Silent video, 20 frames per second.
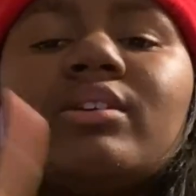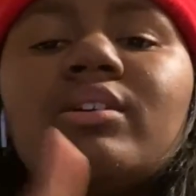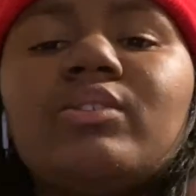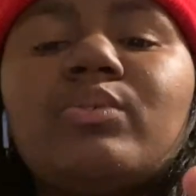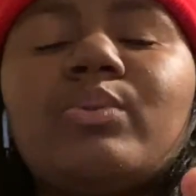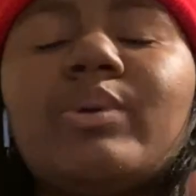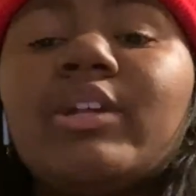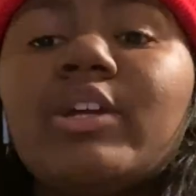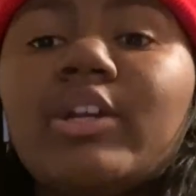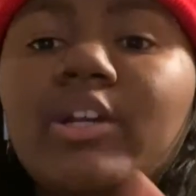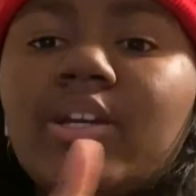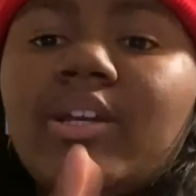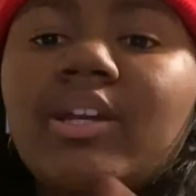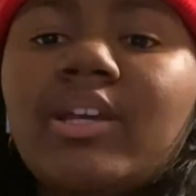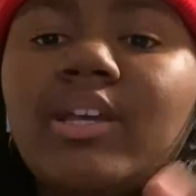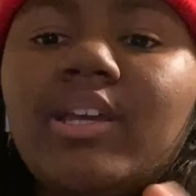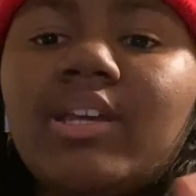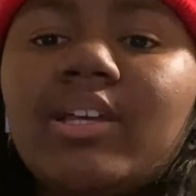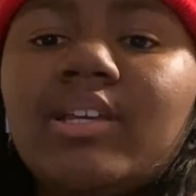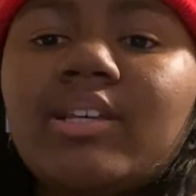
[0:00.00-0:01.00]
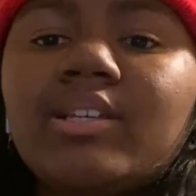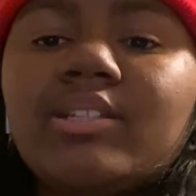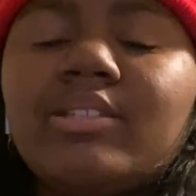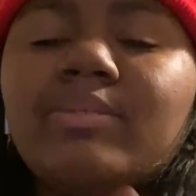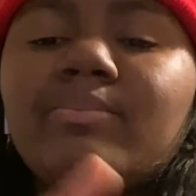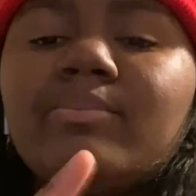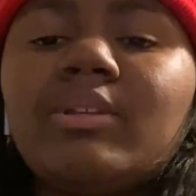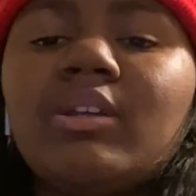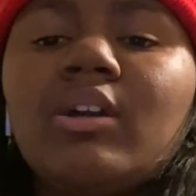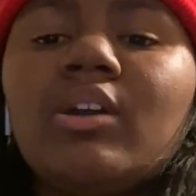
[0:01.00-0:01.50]
Twitter
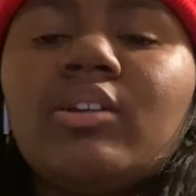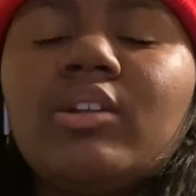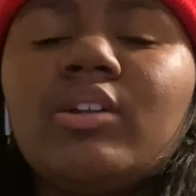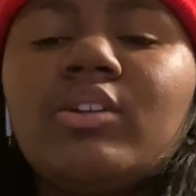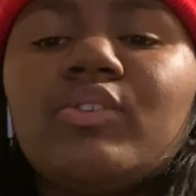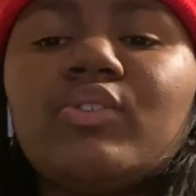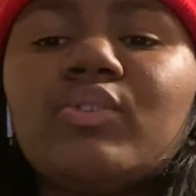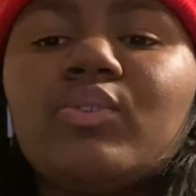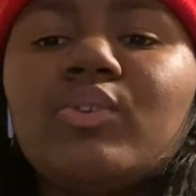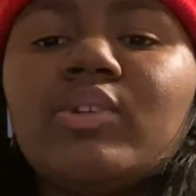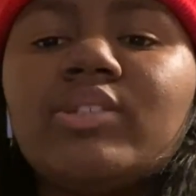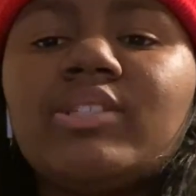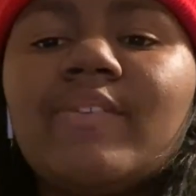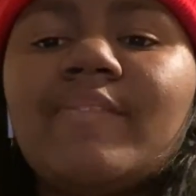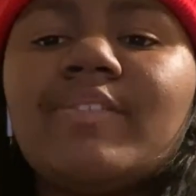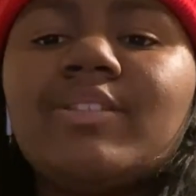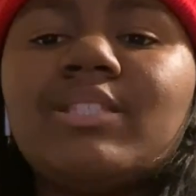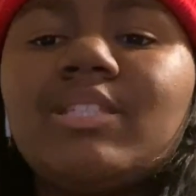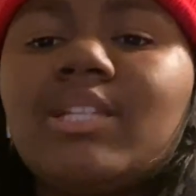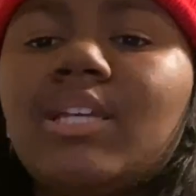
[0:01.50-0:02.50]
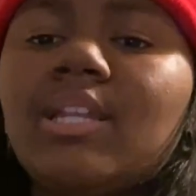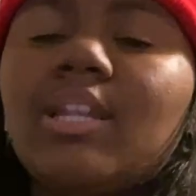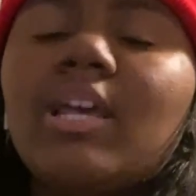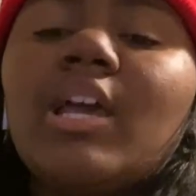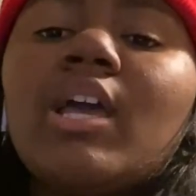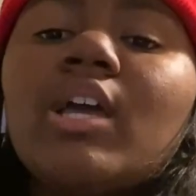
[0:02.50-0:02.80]
is Minard underscore 17